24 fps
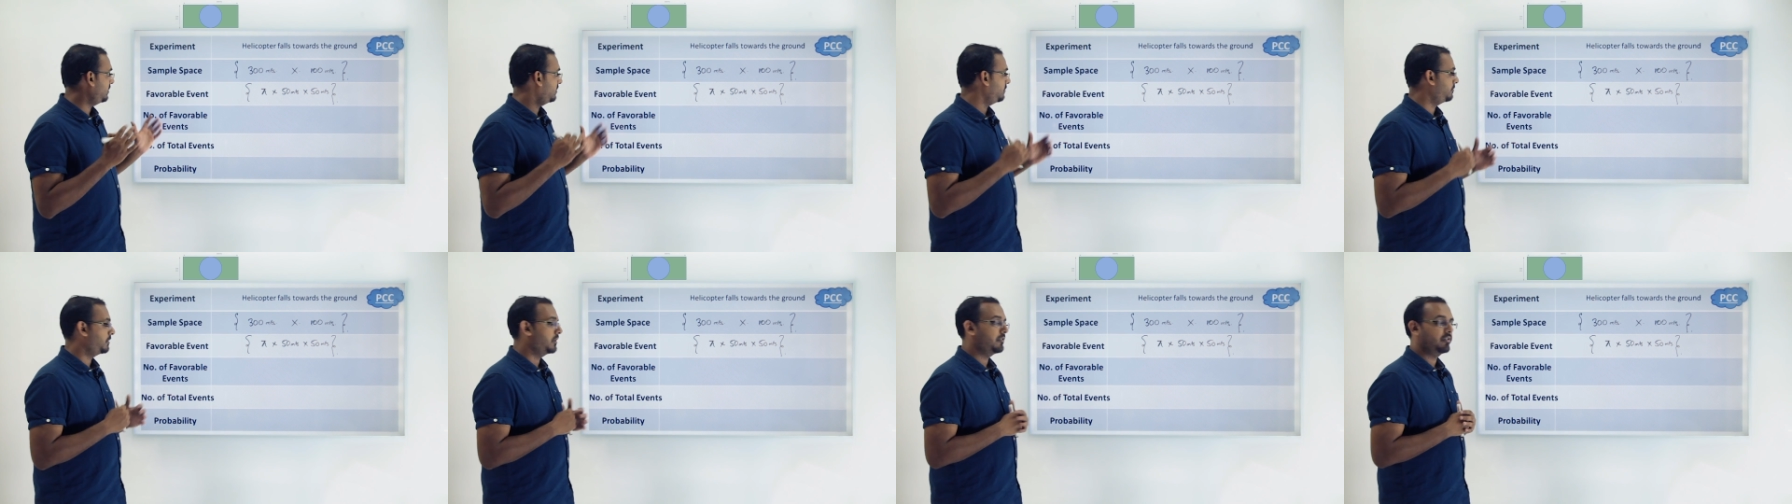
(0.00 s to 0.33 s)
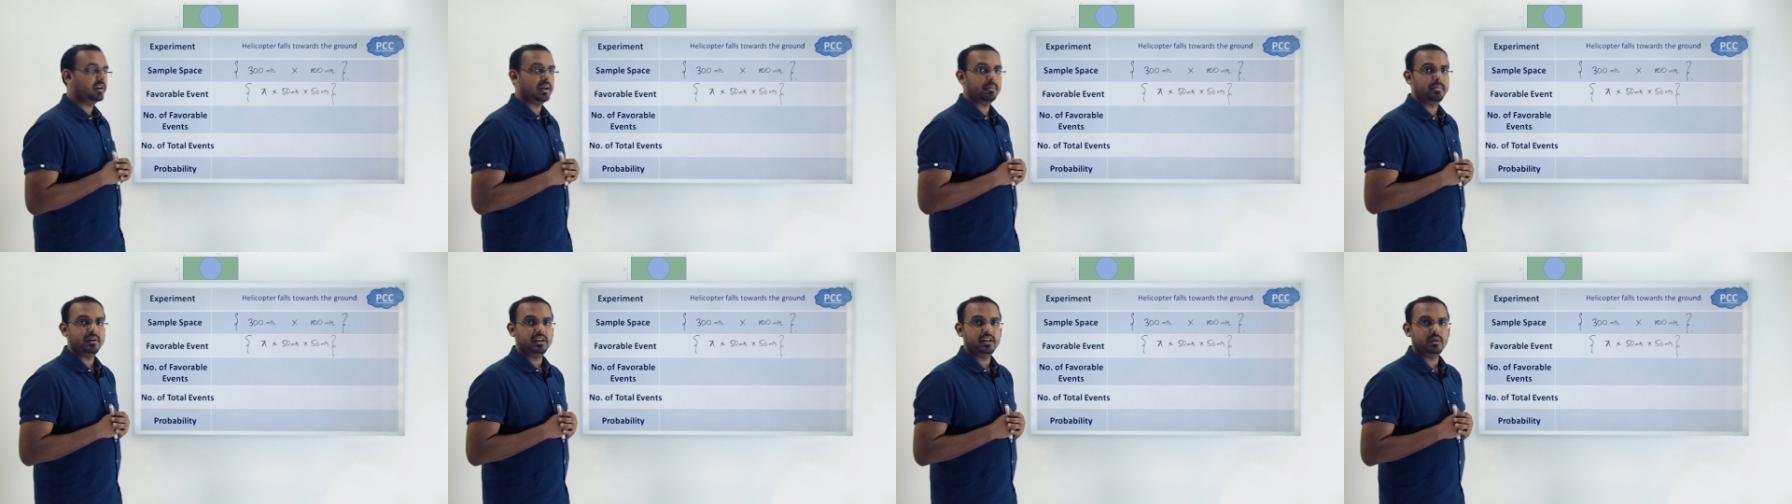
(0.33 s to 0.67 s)

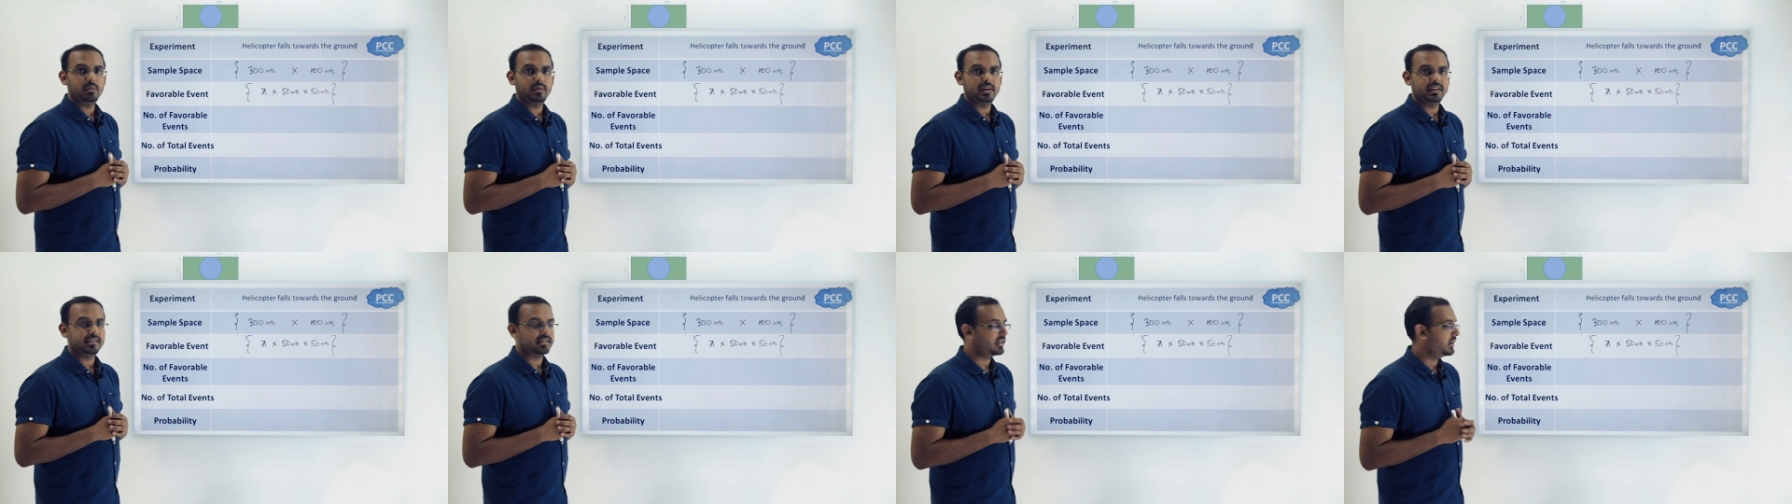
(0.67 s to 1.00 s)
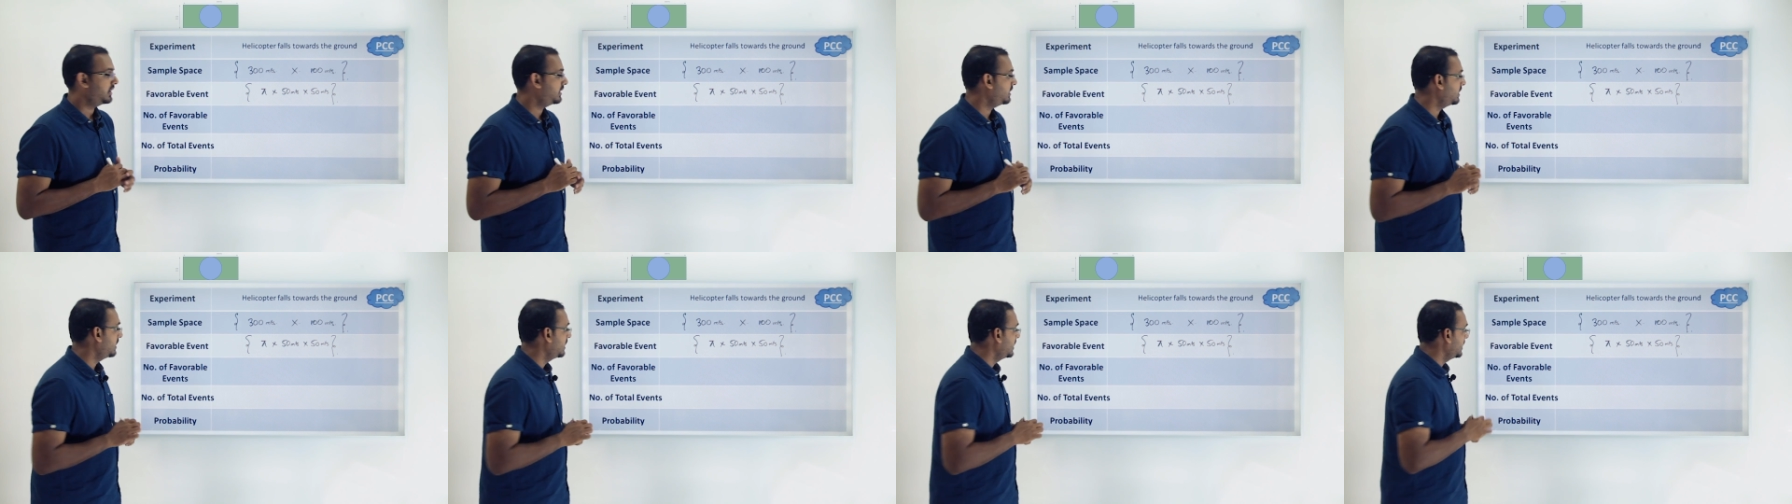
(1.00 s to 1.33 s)
favorable event set.
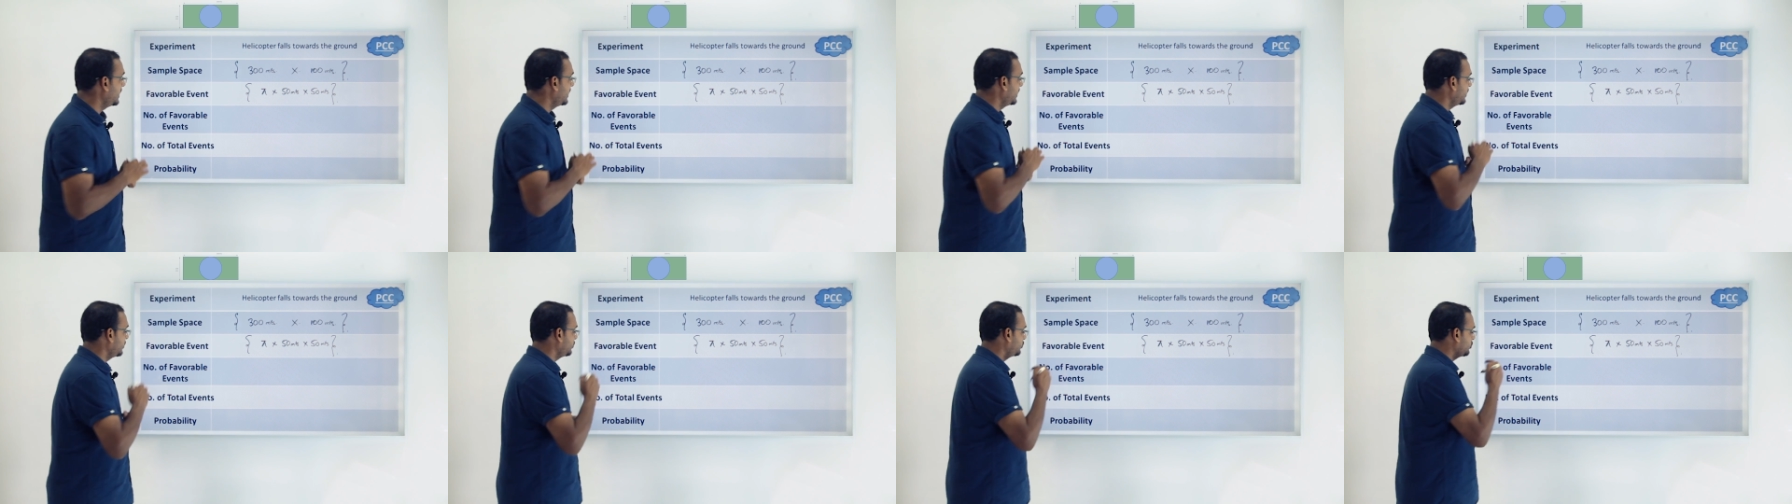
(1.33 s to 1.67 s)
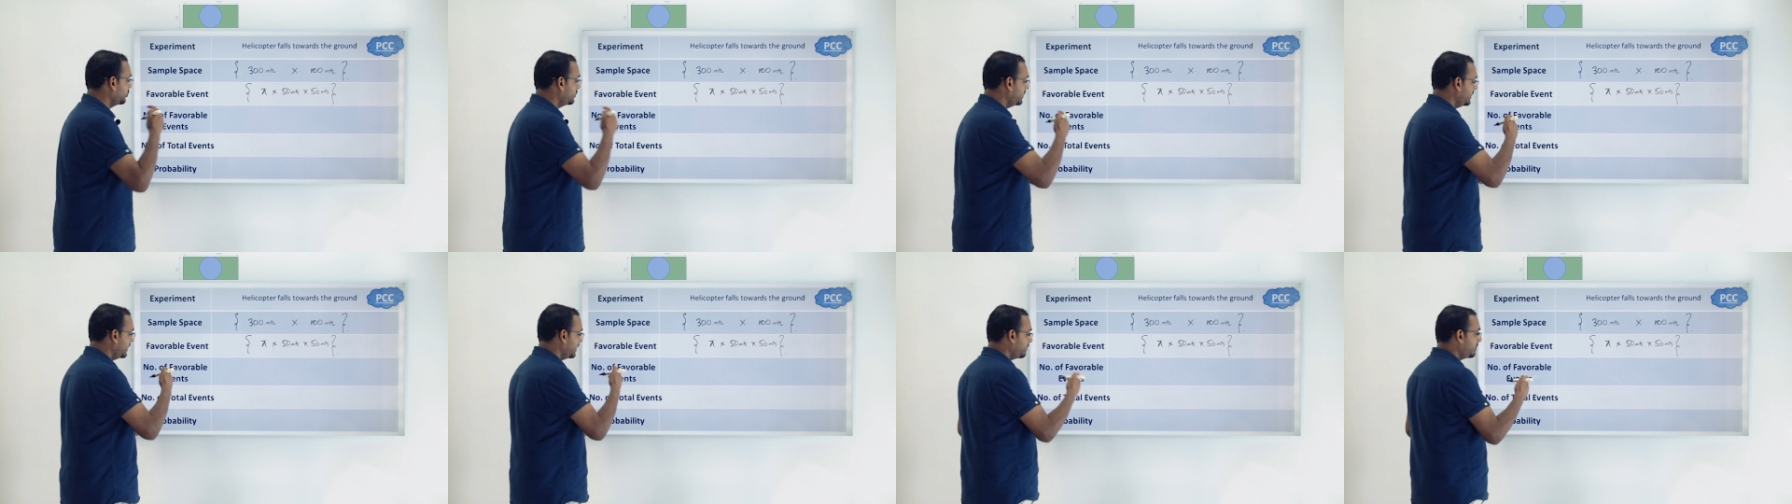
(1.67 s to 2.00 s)
So
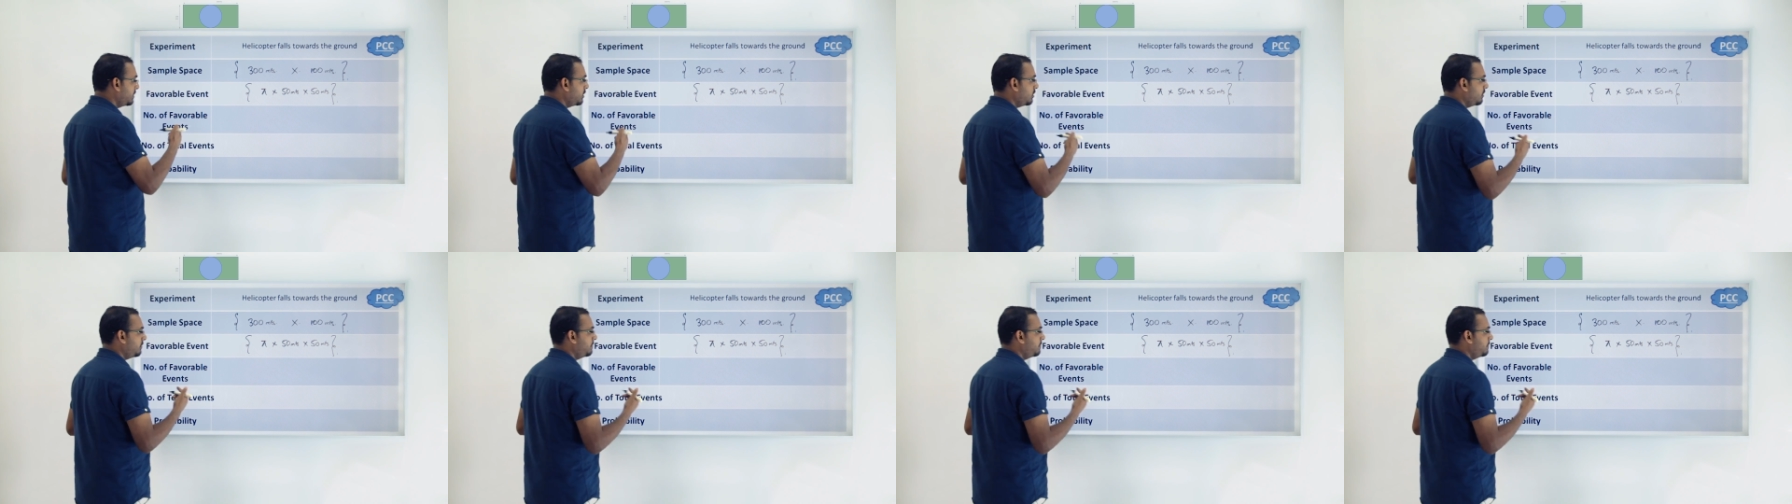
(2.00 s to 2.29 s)
the number of